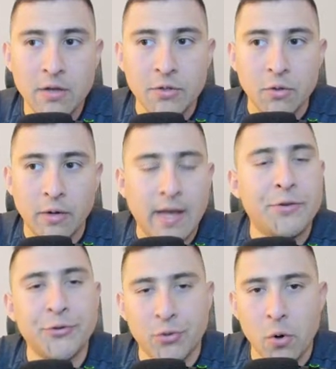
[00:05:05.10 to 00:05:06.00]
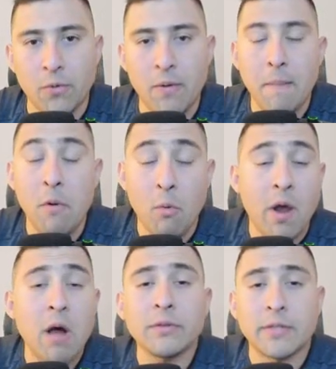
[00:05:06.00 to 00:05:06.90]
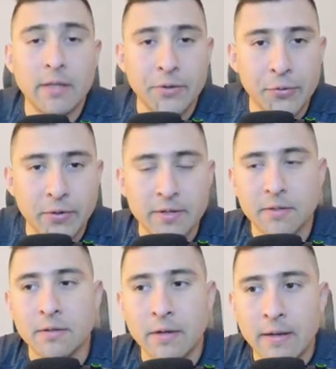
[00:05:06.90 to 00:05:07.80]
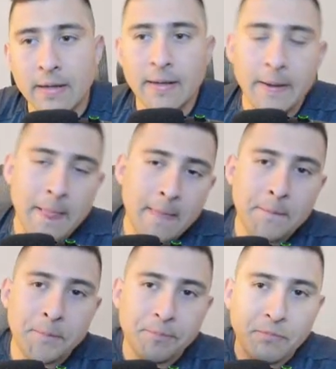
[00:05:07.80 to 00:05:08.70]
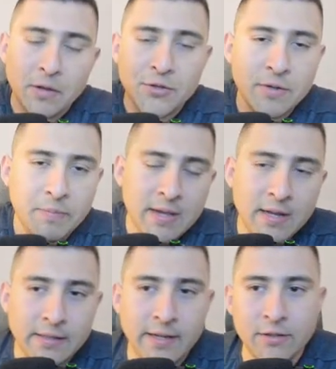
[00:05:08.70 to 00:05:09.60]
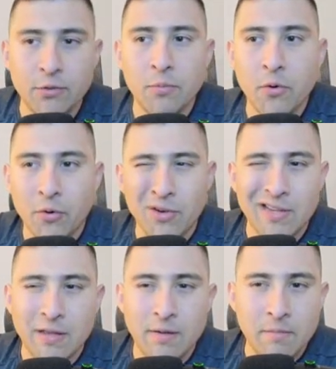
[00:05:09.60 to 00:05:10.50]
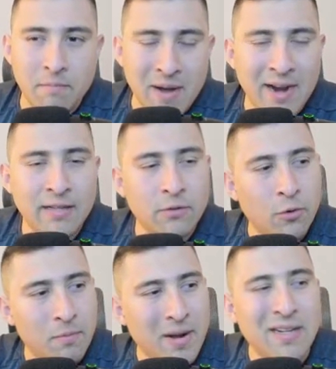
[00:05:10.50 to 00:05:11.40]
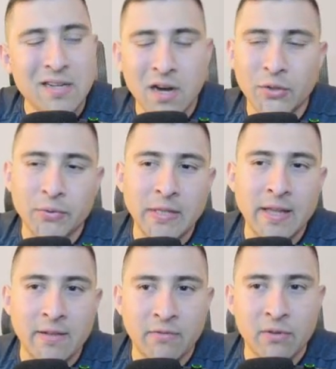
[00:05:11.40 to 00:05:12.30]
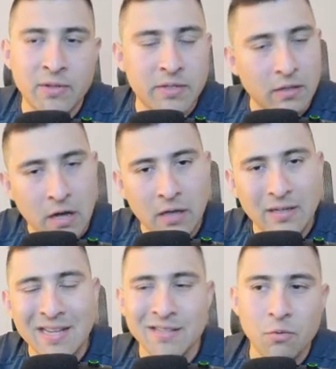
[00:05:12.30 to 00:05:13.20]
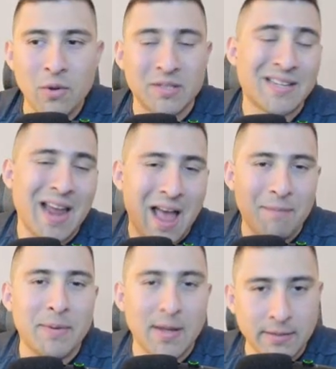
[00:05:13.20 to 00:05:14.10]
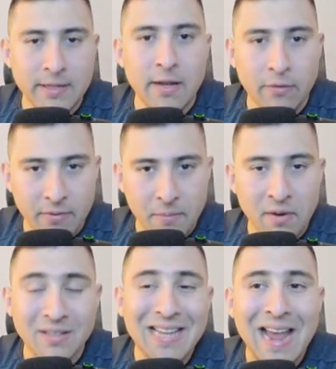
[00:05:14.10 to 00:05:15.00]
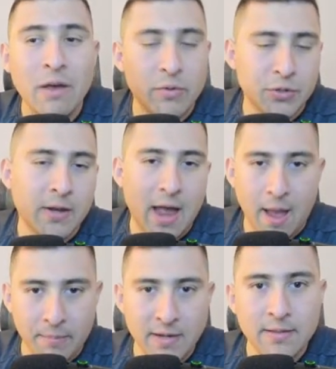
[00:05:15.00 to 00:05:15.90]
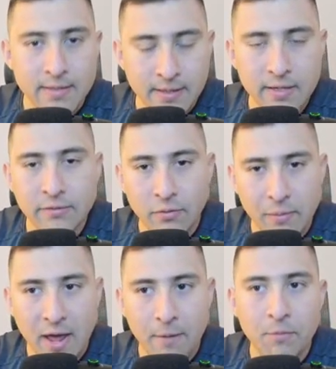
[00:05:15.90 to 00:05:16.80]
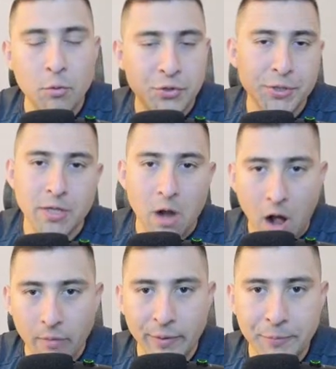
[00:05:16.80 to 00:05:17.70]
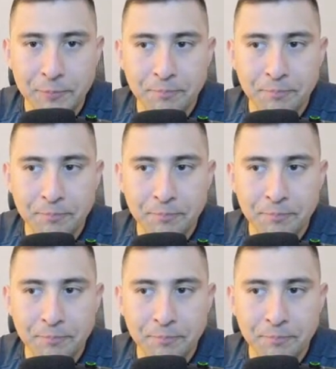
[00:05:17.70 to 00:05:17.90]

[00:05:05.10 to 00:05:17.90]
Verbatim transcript: So get your own. But what I'll tell you is, CPI data tomorrow might or might not really influence a lot. It's what's going to happen at the end of the month and what's going to happen in 10 days from now, which is the halving.